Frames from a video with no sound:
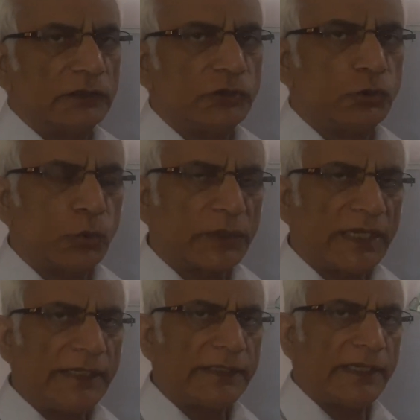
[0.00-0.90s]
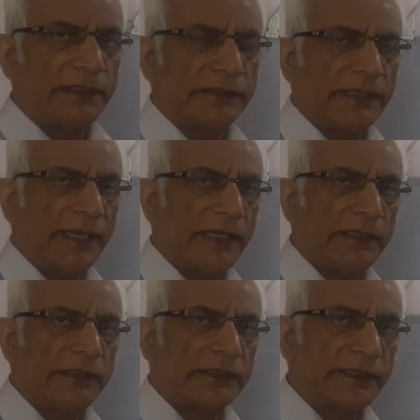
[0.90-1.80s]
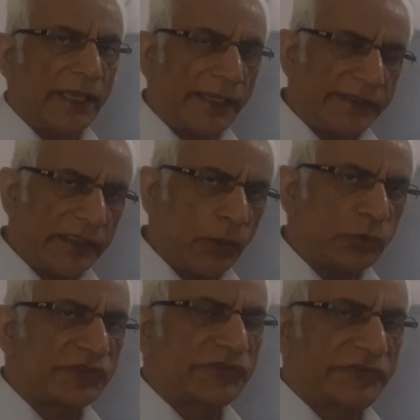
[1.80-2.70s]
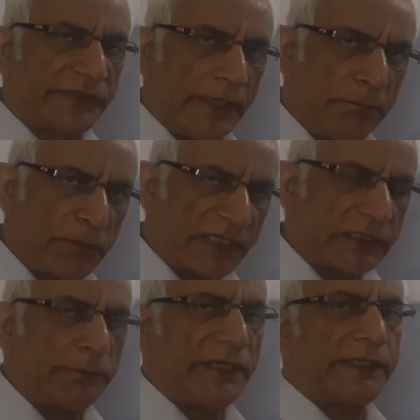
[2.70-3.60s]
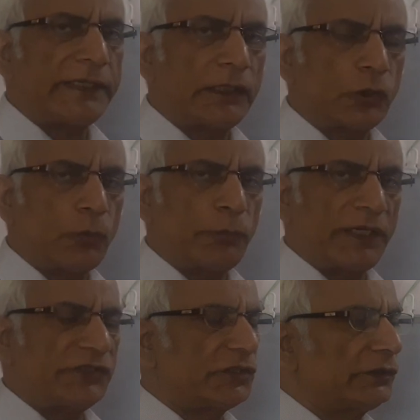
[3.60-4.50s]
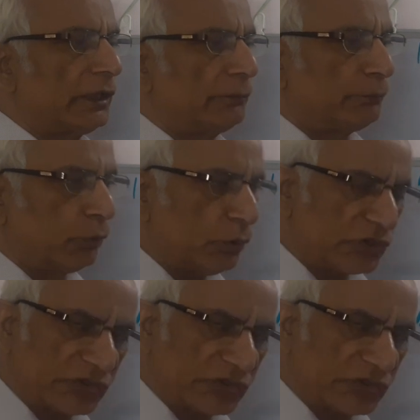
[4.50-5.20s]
you can carry out same mathematical operation on both